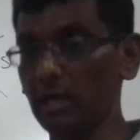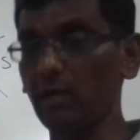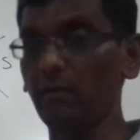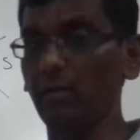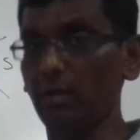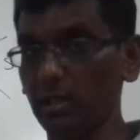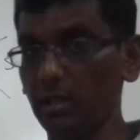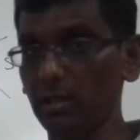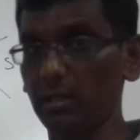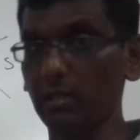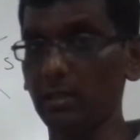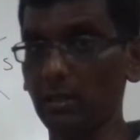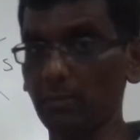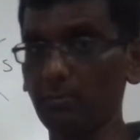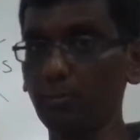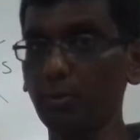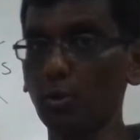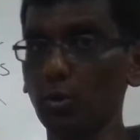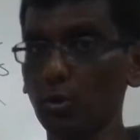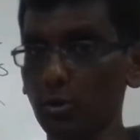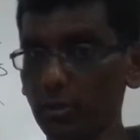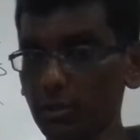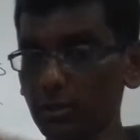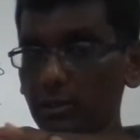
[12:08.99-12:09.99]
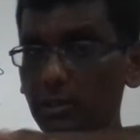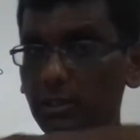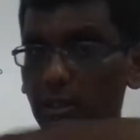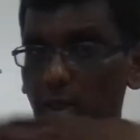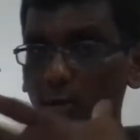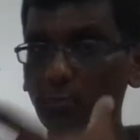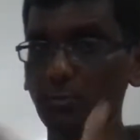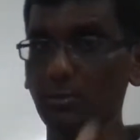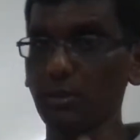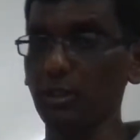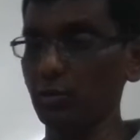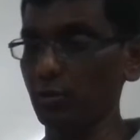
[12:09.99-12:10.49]
I will upload the
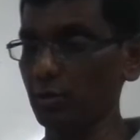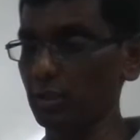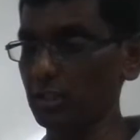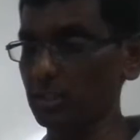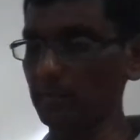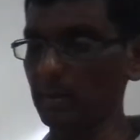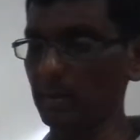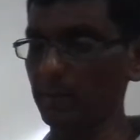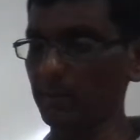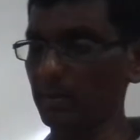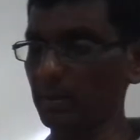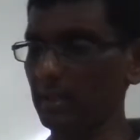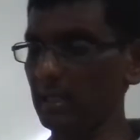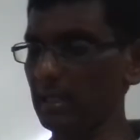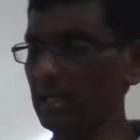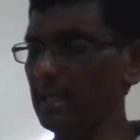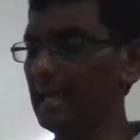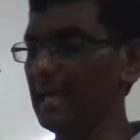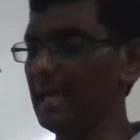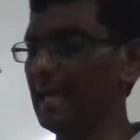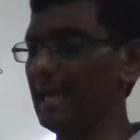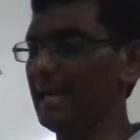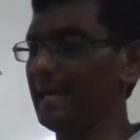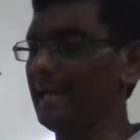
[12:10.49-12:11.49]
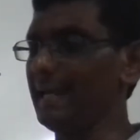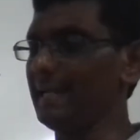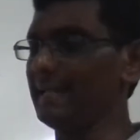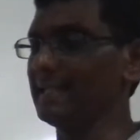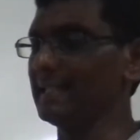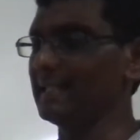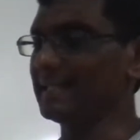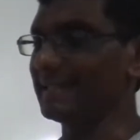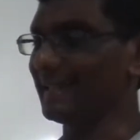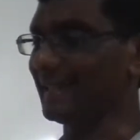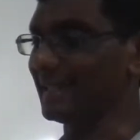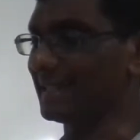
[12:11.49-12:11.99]
objective question paper. This
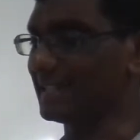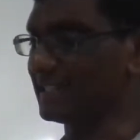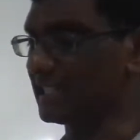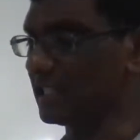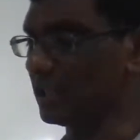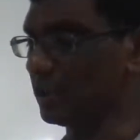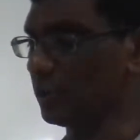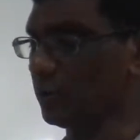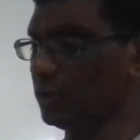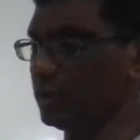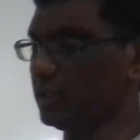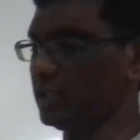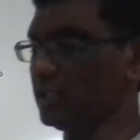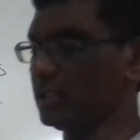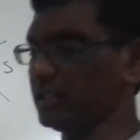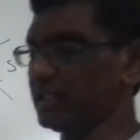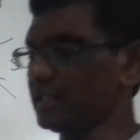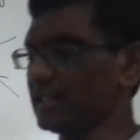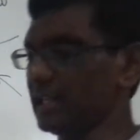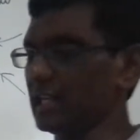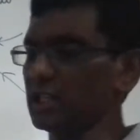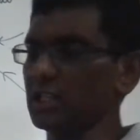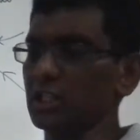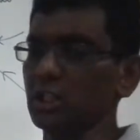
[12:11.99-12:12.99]
is structure questions.